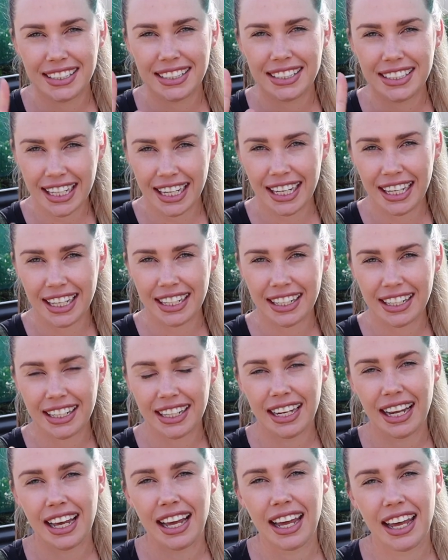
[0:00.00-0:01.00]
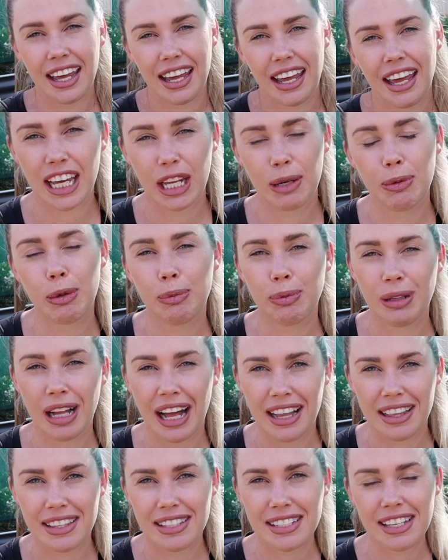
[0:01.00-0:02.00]
10 edible
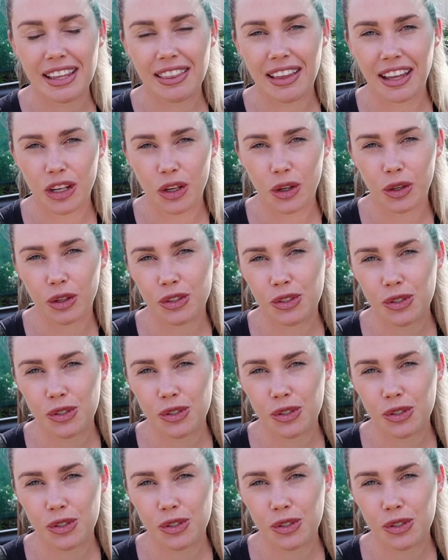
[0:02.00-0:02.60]
plants that you can